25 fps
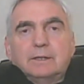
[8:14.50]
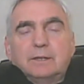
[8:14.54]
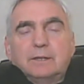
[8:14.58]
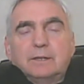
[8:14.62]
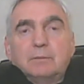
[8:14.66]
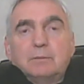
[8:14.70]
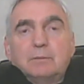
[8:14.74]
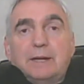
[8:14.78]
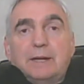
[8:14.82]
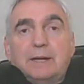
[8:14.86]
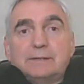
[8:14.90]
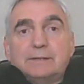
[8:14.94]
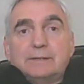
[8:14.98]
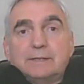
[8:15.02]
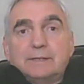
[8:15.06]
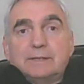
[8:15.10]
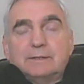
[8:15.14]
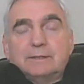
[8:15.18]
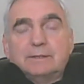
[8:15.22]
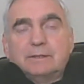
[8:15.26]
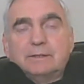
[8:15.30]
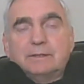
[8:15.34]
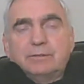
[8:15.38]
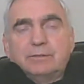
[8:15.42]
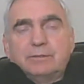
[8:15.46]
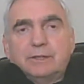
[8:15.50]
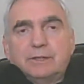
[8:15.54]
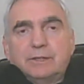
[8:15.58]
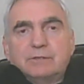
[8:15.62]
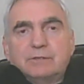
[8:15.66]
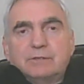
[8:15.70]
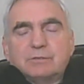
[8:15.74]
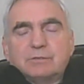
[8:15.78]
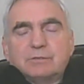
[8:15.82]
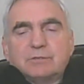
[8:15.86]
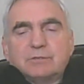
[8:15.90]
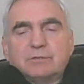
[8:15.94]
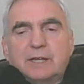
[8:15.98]
getting married and living
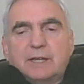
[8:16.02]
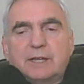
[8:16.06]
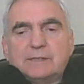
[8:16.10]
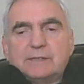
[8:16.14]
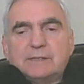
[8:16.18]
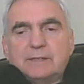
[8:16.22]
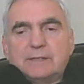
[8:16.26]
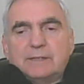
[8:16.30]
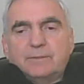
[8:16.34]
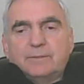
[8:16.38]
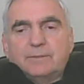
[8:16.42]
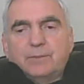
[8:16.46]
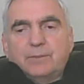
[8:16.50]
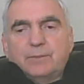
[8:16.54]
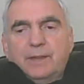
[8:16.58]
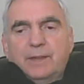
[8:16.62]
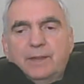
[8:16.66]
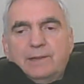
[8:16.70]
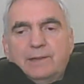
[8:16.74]
in Trimsara.